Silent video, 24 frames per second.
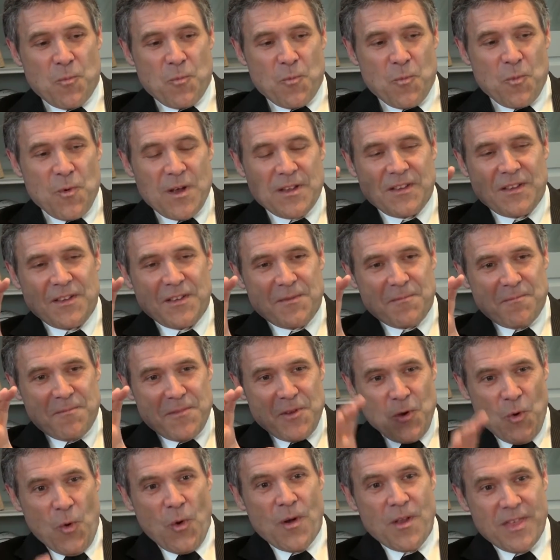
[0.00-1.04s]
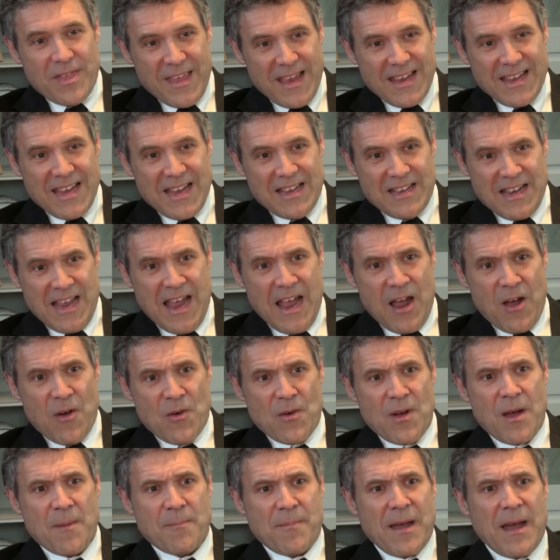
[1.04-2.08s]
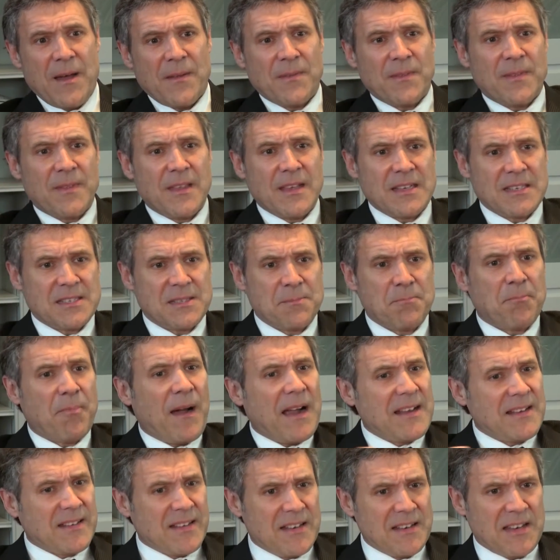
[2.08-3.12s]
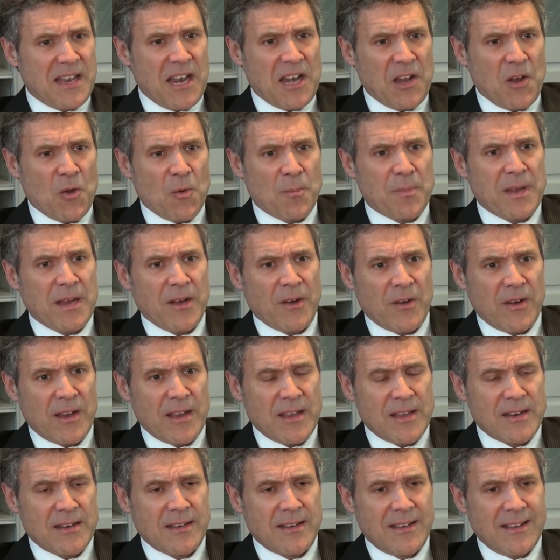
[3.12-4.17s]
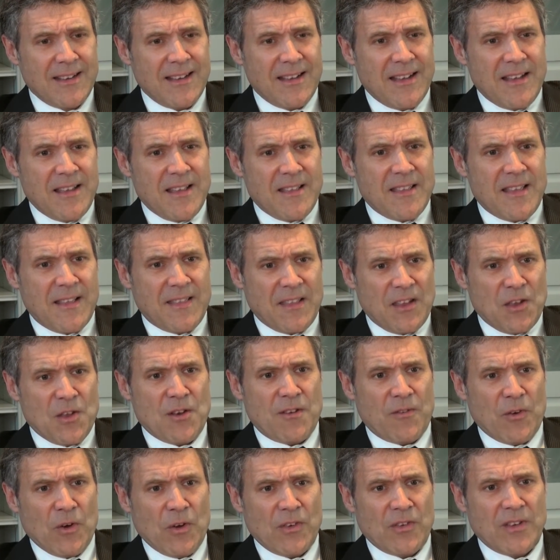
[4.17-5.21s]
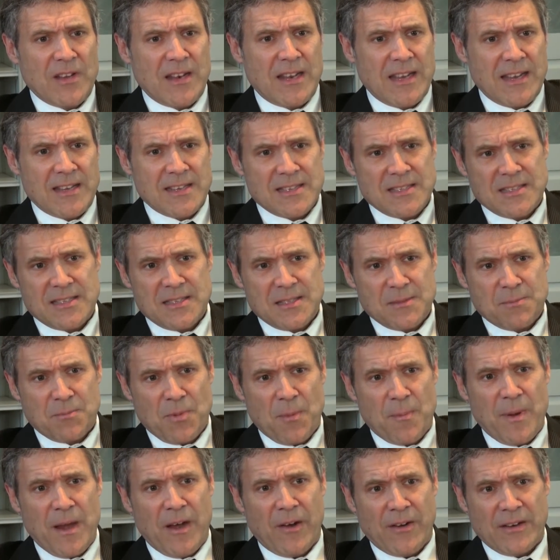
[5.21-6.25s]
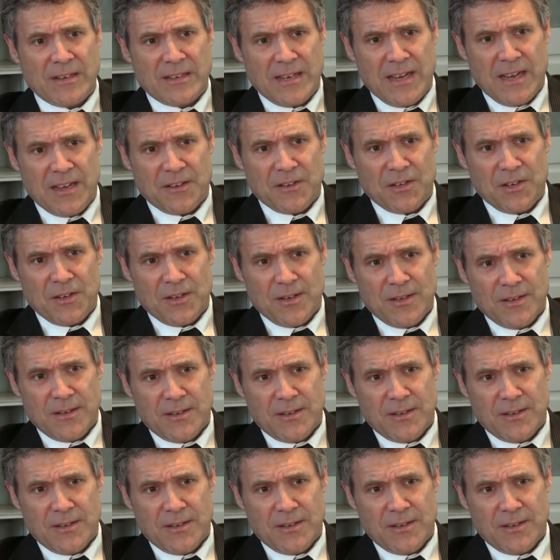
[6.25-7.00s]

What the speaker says: What's your thinking now about this bicentennial period that the university is preparing to enter?